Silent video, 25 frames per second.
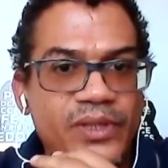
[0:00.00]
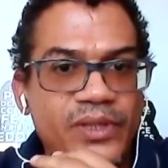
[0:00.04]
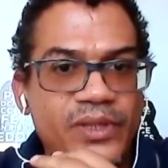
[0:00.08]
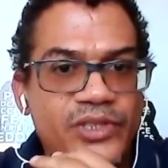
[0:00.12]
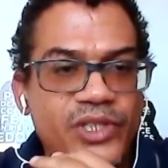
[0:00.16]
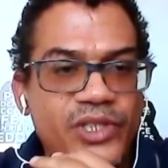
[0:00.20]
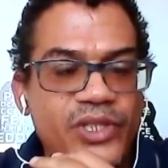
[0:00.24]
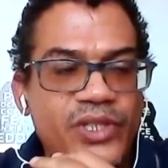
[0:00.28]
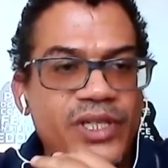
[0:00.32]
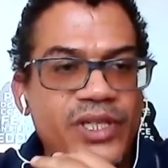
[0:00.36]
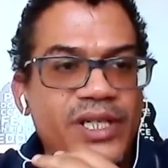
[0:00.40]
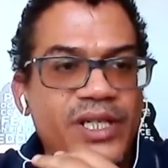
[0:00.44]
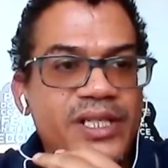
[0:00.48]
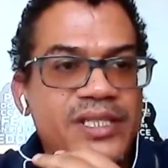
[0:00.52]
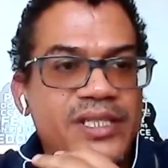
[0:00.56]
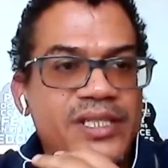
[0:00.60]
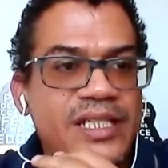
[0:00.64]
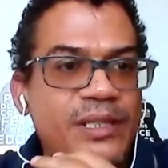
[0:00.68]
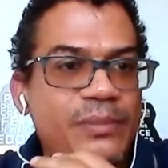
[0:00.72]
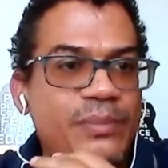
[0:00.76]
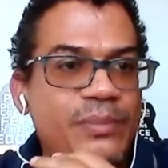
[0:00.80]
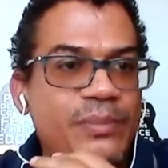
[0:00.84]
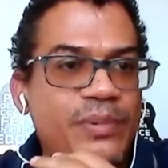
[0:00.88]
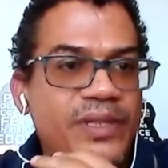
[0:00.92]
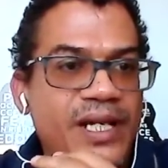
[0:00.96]
journalists
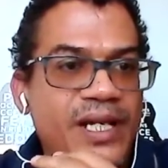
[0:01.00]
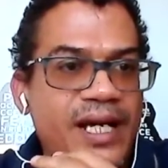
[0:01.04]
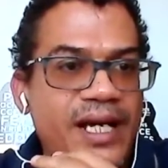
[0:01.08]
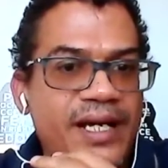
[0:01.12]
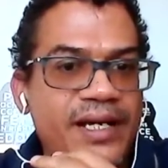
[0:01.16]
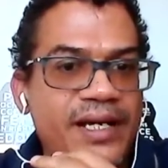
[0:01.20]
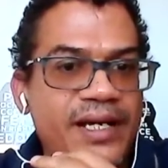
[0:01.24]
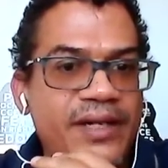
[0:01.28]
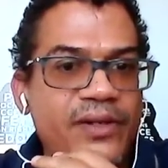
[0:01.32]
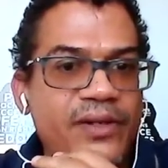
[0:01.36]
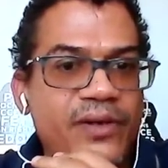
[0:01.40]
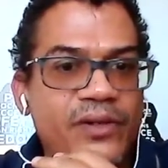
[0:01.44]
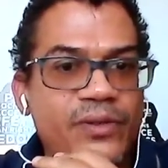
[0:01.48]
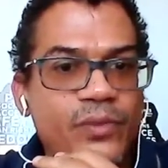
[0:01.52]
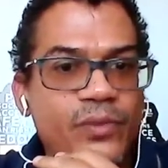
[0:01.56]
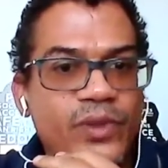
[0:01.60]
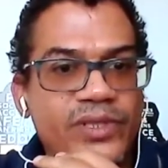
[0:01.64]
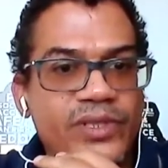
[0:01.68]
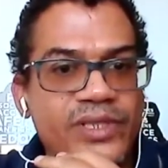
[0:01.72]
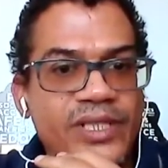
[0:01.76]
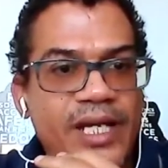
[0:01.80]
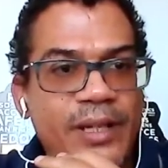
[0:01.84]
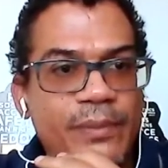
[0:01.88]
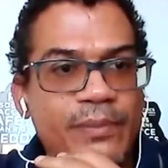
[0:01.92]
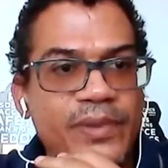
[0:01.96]
keep an eye on
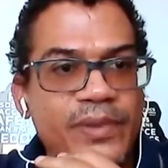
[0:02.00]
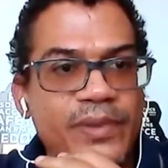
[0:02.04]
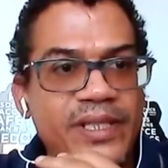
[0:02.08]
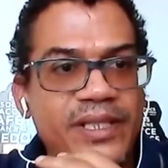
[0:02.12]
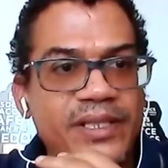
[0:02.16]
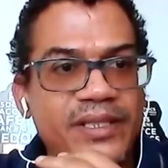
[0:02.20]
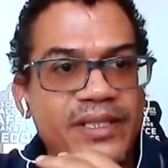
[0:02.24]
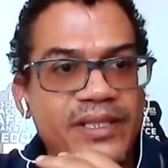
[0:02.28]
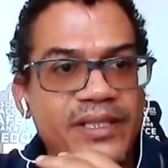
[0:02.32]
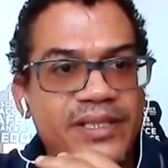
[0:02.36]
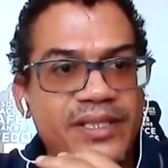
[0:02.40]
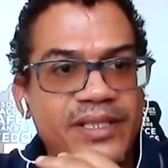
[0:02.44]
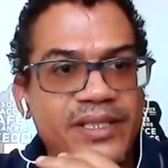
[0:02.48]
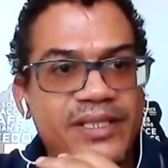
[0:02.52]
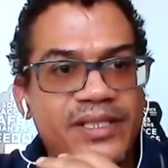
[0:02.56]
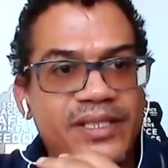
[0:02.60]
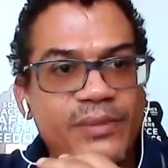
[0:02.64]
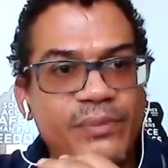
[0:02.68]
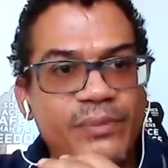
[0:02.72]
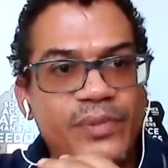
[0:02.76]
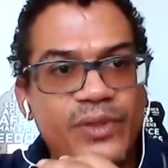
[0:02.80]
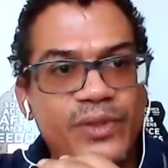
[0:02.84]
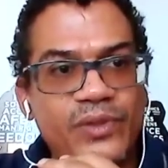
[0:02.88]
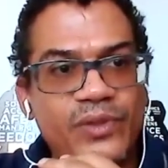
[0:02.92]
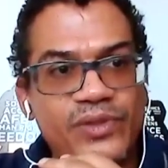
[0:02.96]
what's happening in the
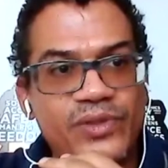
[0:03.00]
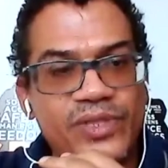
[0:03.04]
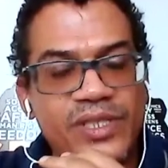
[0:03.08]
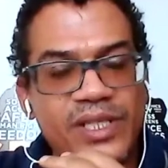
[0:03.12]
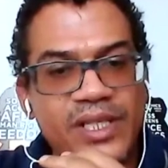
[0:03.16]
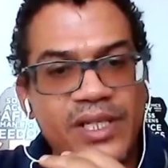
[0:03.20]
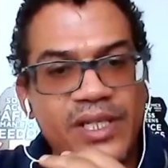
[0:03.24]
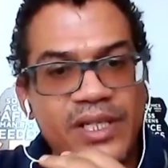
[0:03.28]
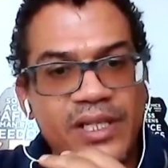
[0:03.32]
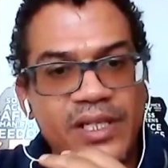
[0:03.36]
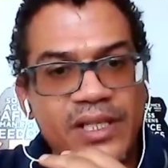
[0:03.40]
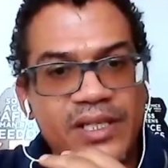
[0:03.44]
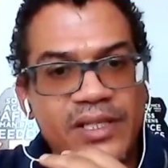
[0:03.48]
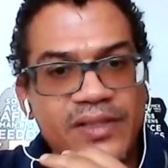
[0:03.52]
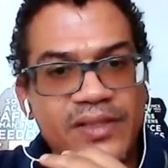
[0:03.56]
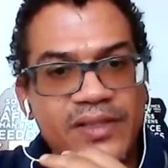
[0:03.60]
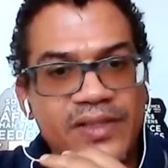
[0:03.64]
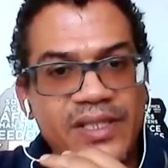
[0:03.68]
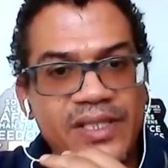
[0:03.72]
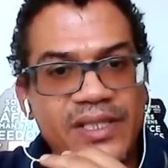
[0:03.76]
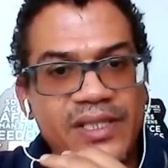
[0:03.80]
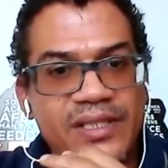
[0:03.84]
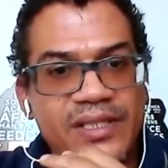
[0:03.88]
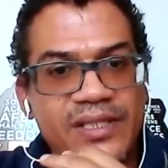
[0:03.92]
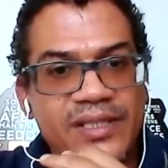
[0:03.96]
system, because
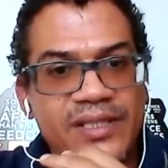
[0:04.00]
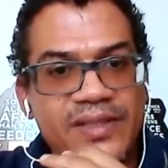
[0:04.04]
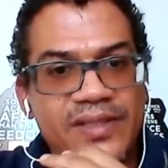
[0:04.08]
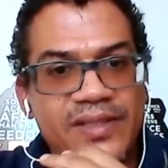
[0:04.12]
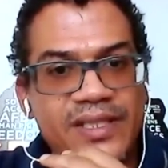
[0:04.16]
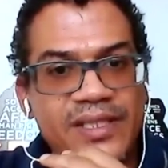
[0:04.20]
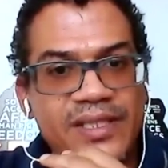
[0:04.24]
the